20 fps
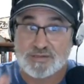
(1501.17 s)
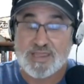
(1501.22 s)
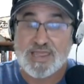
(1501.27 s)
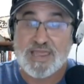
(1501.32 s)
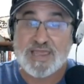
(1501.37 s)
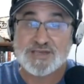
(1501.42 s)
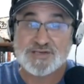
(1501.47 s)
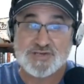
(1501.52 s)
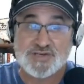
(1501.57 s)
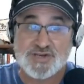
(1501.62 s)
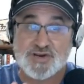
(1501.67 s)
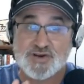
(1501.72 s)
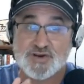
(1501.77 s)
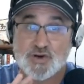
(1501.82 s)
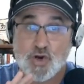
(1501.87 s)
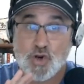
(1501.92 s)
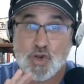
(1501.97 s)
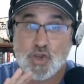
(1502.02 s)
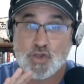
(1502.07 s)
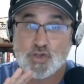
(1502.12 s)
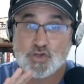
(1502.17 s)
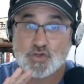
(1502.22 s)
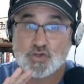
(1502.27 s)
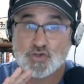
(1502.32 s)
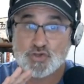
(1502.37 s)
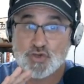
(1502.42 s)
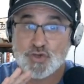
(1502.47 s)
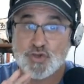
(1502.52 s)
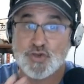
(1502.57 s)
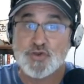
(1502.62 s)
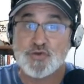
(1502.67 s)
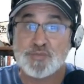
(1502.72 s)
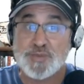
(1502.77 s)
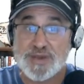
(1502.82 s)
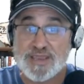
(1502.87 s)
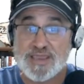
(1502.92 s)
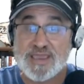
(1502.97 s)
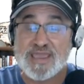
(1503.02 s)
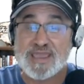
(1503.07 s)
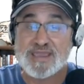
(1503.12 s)
Last year, too
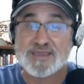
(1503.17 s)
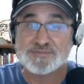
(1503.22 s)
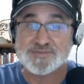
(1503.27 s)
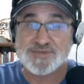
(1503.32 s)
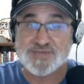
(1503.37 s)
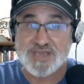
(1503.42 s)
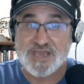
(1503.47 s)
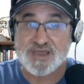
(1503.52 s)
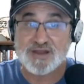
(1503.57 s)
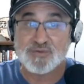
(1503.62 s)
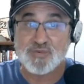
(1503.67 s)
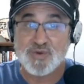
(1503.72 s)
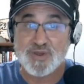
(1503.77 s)
many games got